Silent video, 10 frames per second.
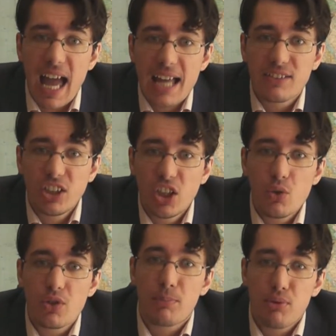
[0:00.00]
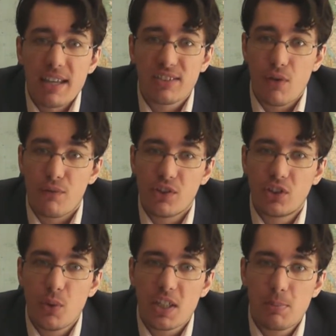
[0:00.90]
had to use a press conference
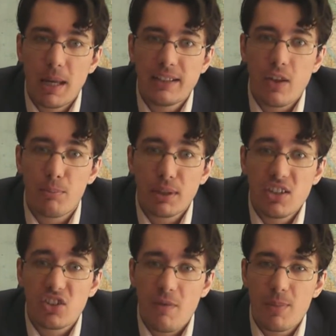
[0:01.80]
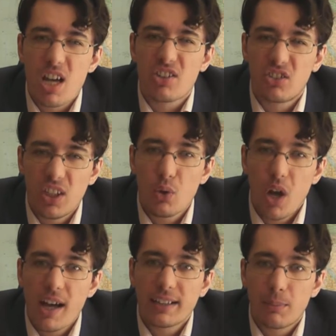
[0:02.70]
to explain that the British government are still
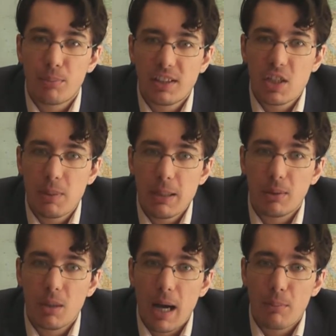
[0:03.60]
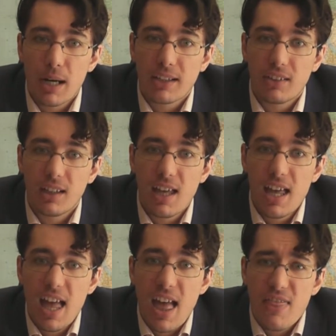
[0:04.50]
lying to British people about Brexit.
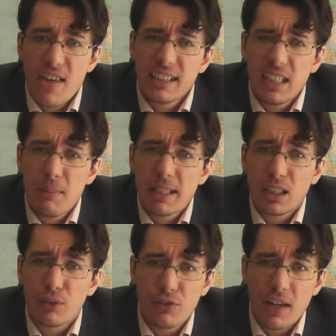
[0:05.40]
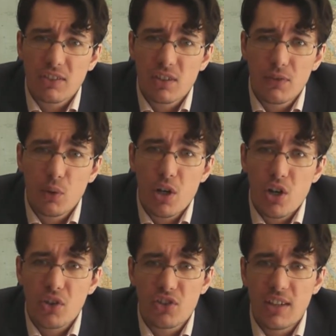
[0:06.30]
They keep making fanciful and
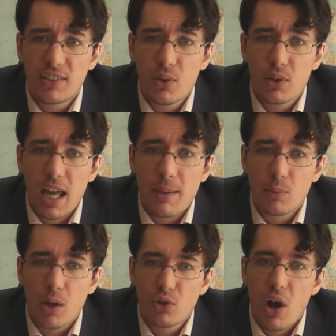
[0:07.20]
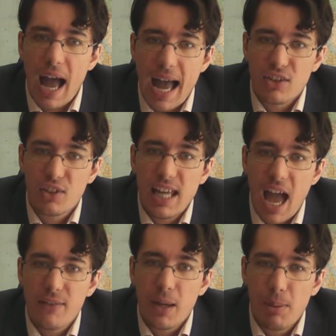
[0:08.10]
nonsensical claims whilst not actually
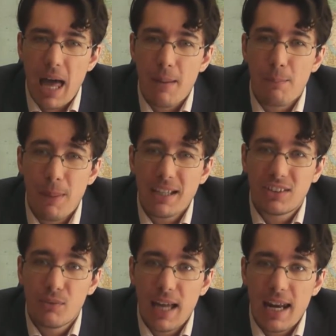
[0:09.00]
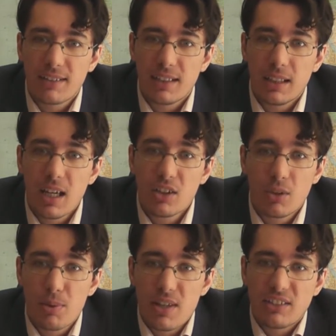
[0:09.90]
having a plan based in reality to
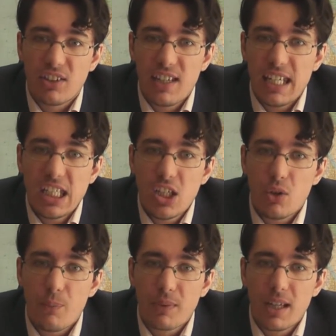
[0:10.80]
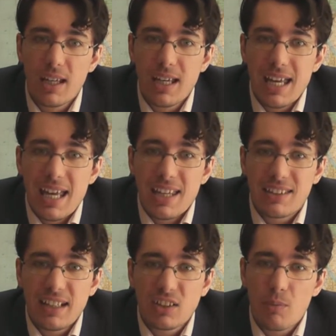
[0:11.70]
present to the EU. It's
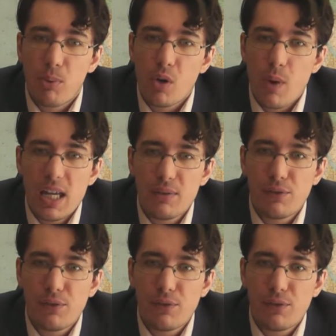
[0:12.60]
getting to the point where even